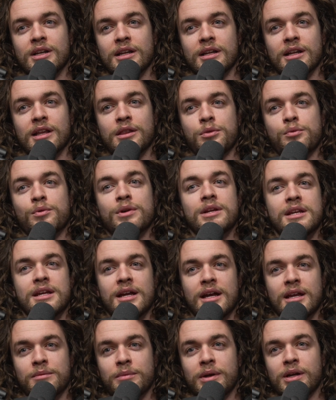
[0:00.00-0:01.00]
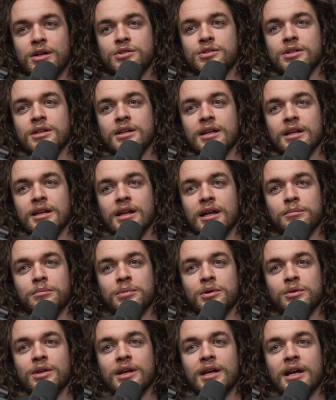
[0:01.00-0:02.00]
and 3D animation and
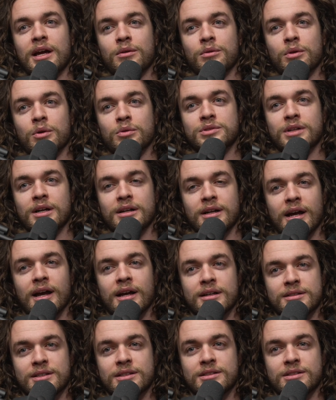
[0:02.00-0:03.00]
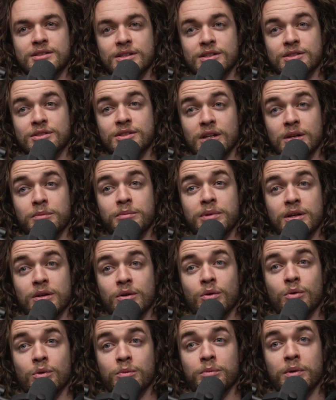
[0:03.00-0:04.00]
building out those kind of assets is going to be a
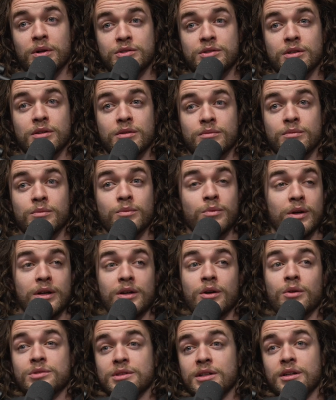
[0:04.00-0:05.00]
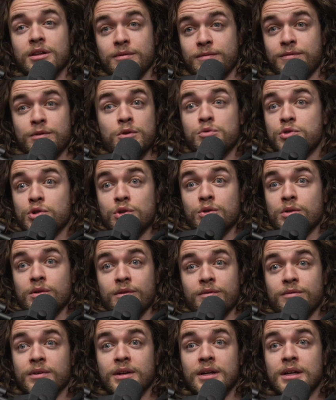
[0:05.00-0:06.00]
whole bunch of what goes into the future
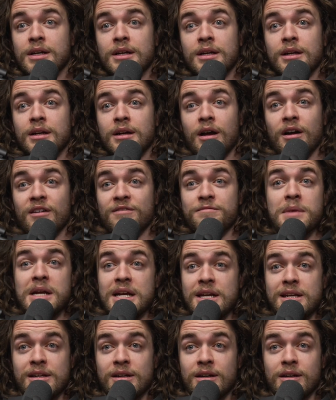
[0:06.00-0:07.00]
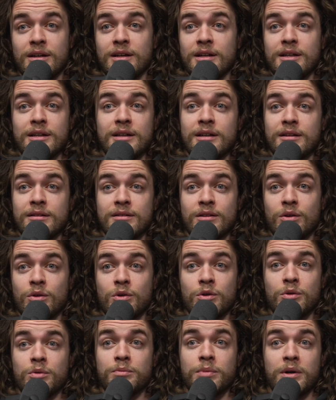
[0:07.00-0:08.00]
of media and a
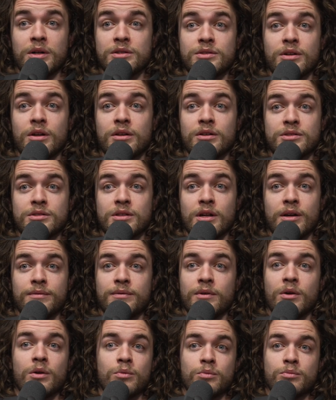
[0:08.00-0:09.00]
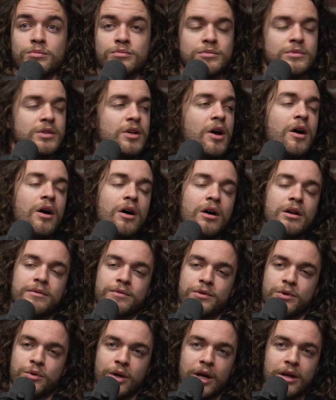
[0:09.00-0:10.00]
whole bunch of other stuff. A ton
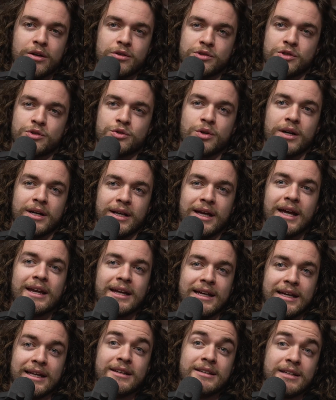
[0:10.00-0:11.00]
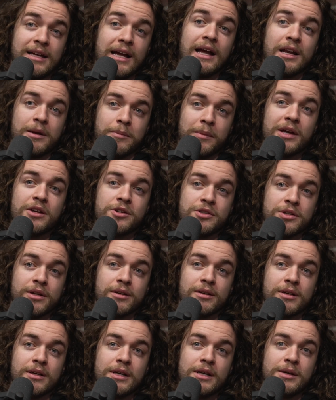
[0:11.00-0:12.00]
of creators are trying to get into
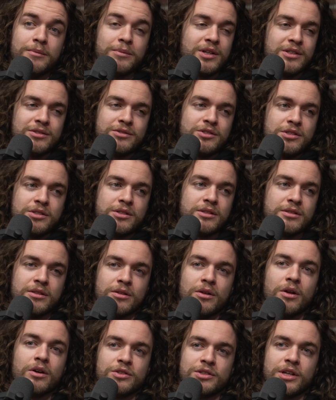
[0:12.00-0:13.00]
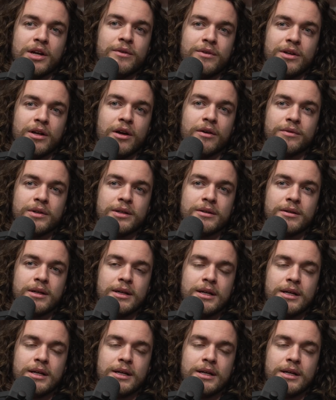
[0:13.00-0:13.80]
animation because of the longevity of it.